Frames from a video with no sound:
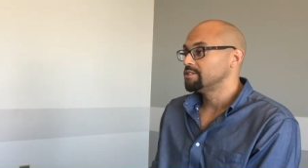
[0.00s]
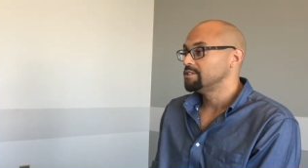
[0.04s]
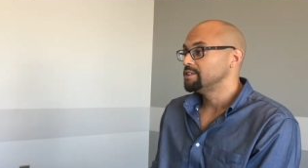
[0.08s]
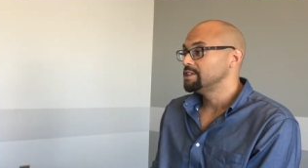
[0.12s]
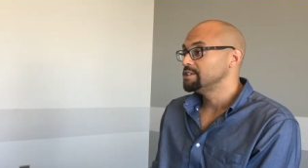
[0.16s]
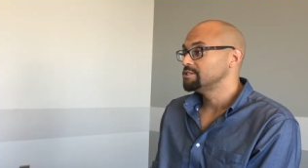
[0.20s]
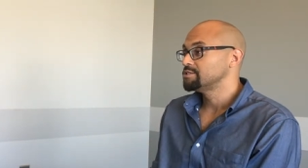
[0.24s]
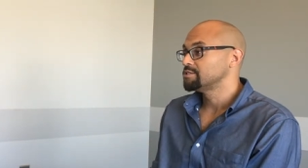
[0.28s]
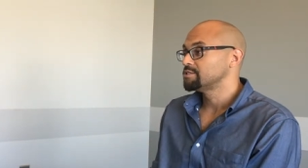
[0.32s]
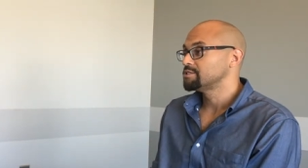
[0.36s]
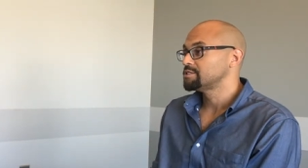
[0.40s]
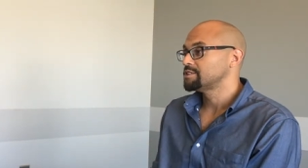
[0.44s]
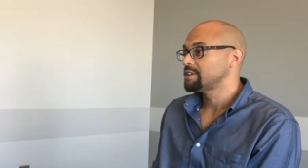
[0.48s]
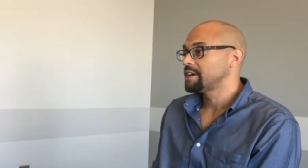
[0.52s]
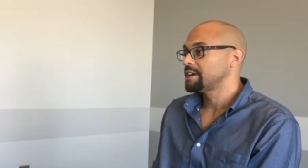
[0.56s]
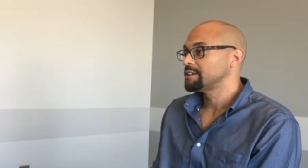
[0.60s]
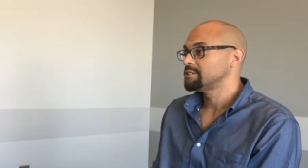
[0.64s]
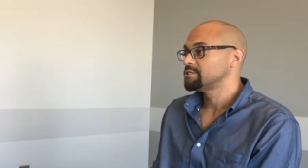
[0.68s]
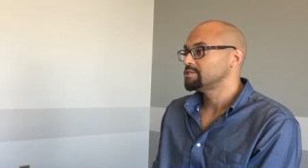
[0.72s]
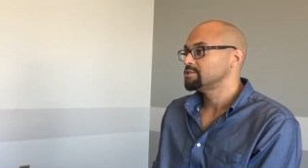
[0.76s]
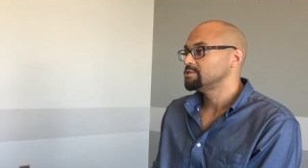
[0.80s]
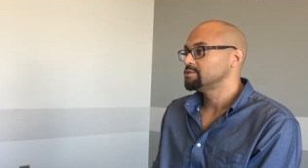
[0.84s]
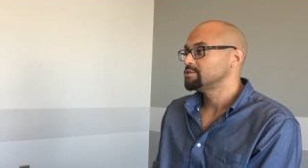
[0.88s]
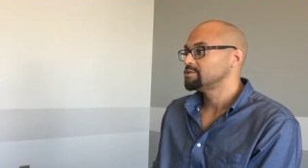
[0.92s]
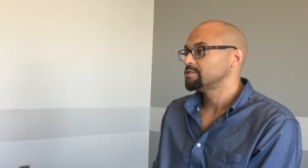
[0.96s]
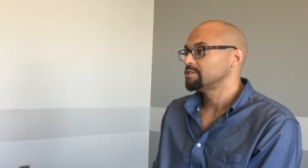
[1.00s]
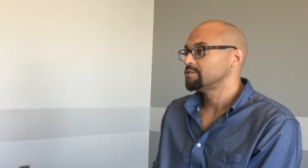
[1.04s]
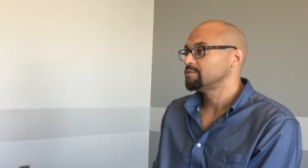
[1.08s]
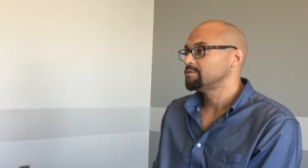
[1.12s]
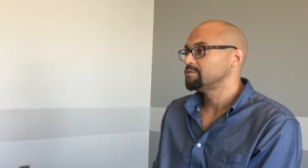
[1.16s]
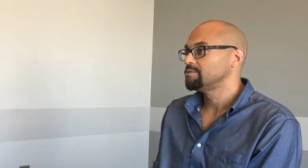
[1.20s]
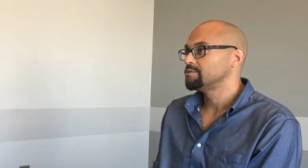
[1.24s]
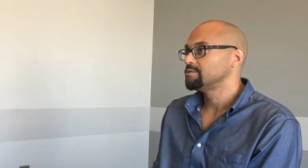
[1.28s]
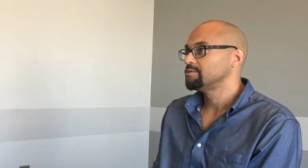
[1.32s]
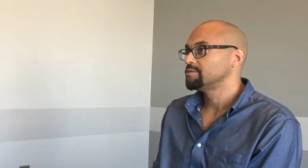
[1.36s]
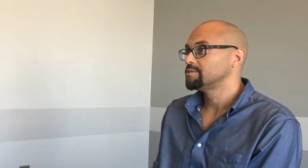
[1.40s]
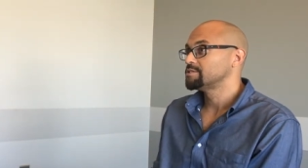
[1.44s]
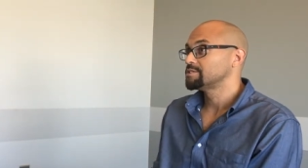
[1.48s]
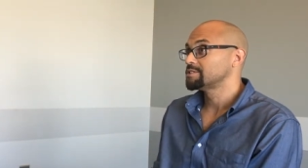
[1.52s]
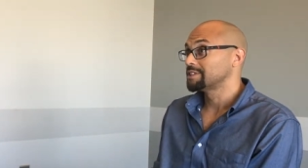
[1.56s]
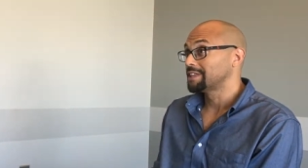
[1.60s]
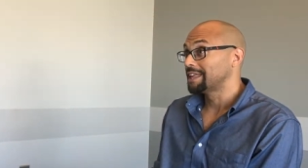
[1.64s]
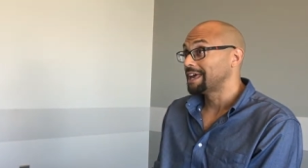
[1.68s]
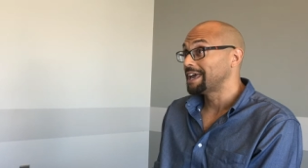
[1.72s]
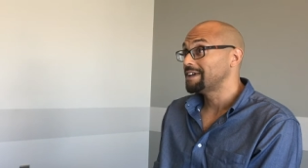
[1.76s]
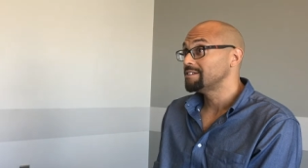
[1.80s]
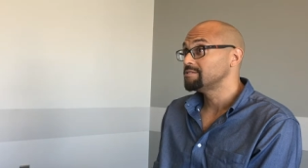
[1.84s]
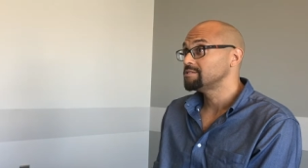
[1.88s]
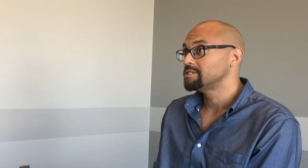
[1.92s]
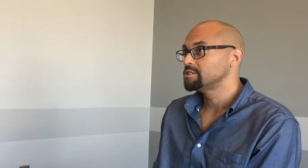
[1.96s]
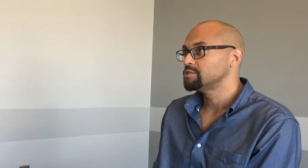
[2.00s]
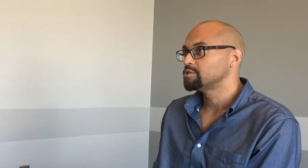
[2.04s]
these are statues of slaves.